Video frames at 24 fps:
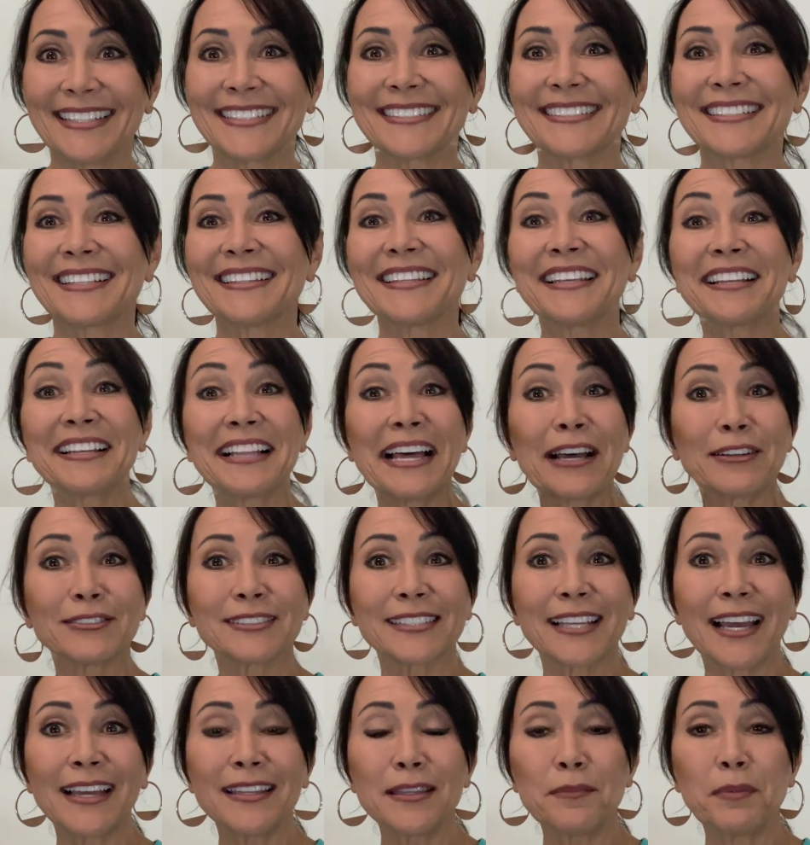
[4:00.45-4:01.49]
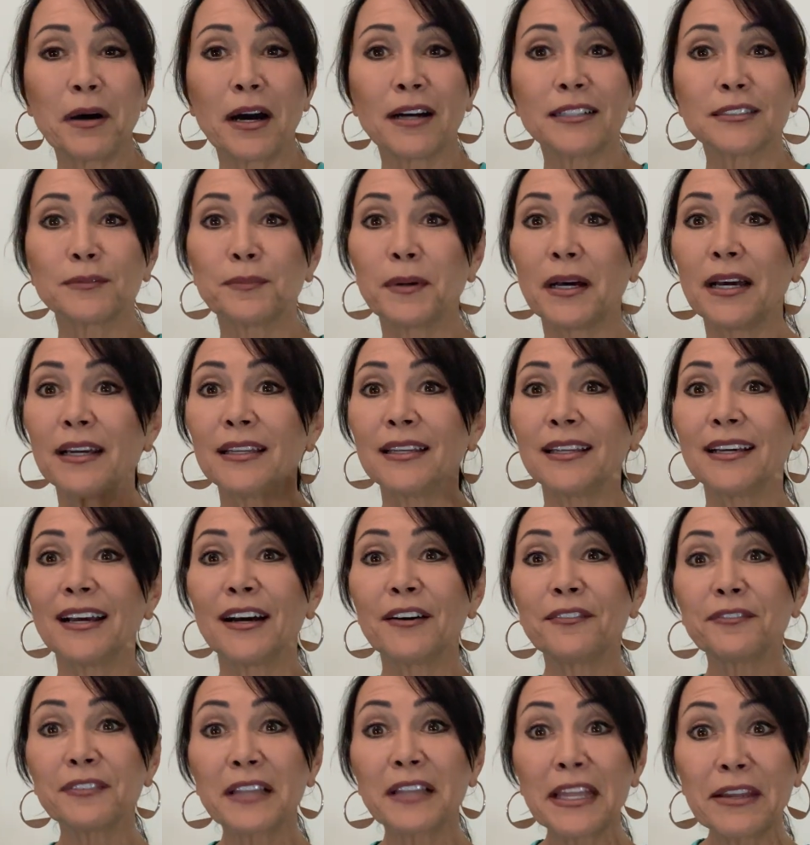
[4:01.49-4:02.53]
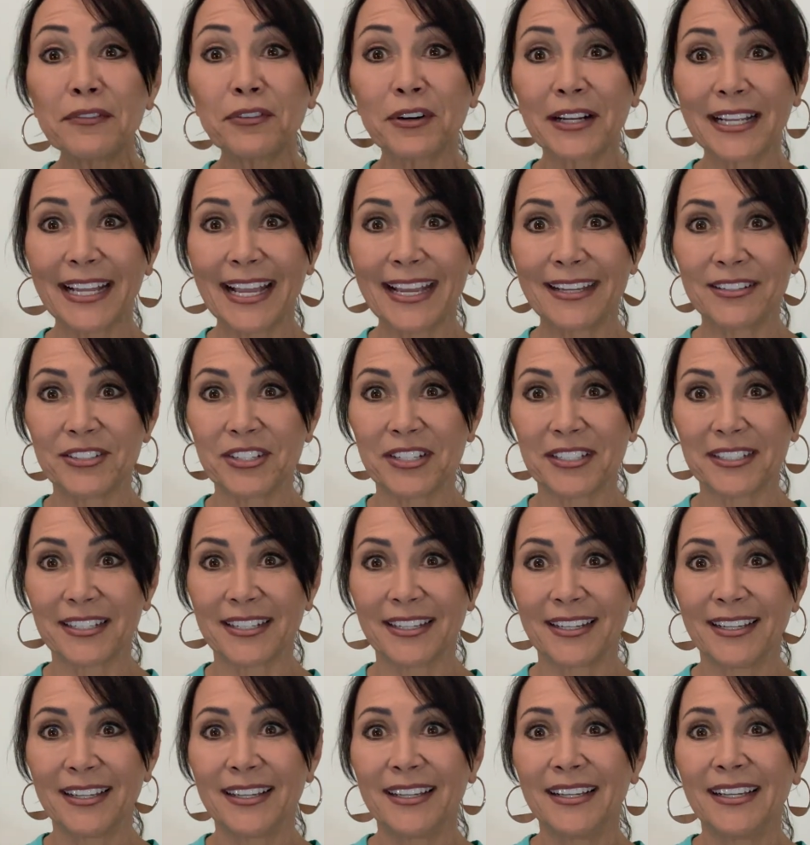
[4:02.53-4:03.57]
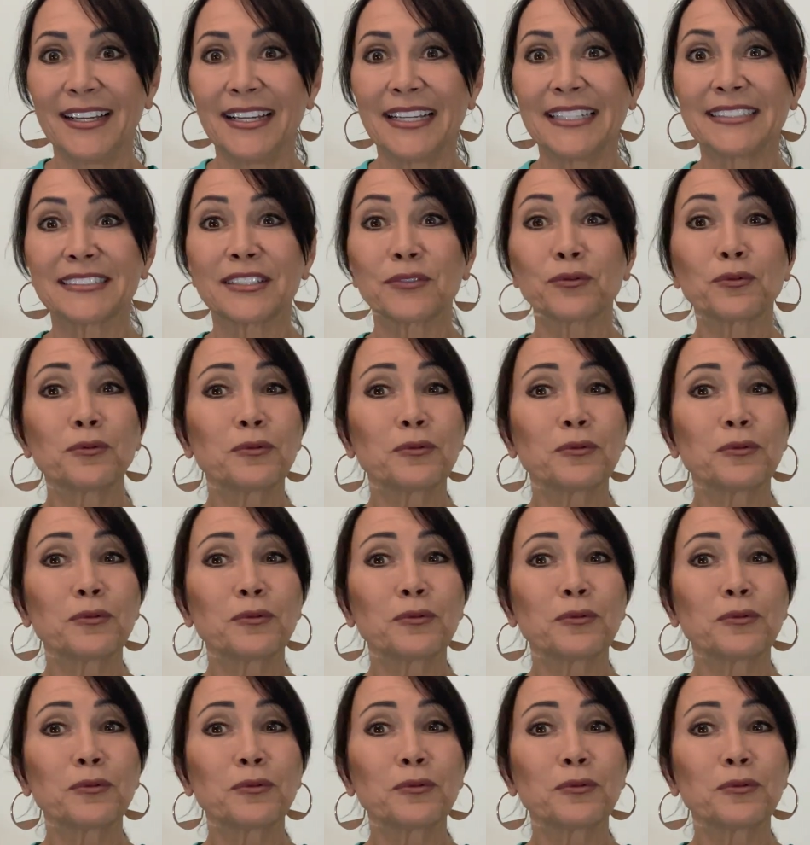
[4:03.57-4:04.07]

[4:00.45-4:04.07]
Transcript: this is a little outside the box, but a flavoring agent. It's a